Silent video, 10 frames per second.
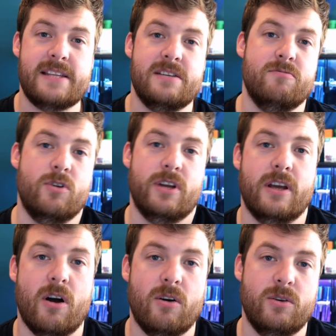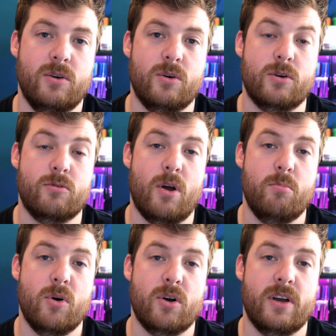get it running on your
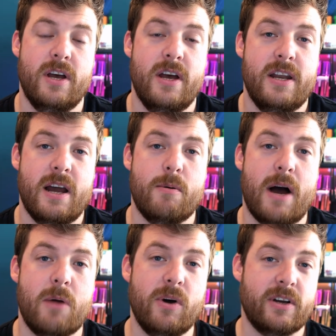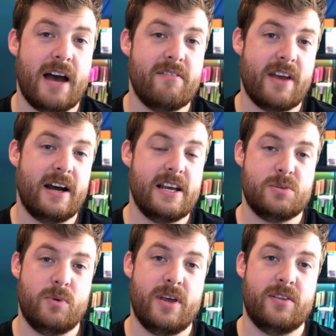Chromebook. Now, I will caveat
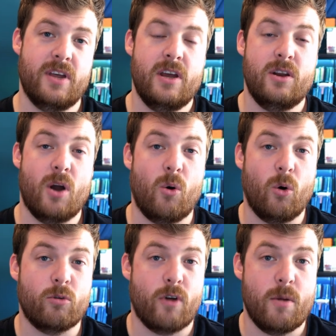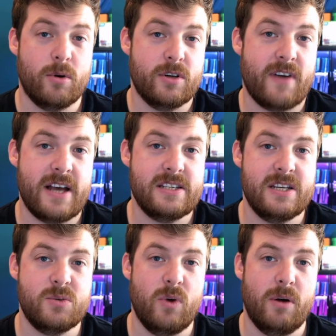this with not all Chromebook
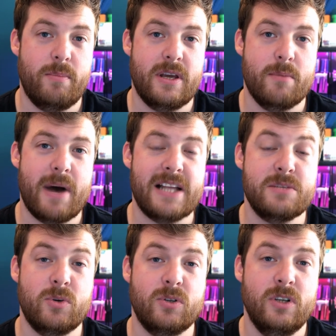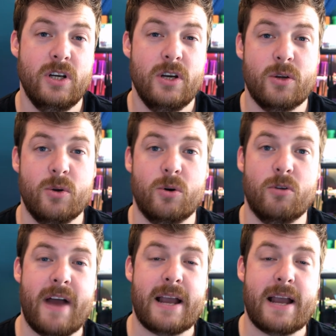devices will be compatible. Google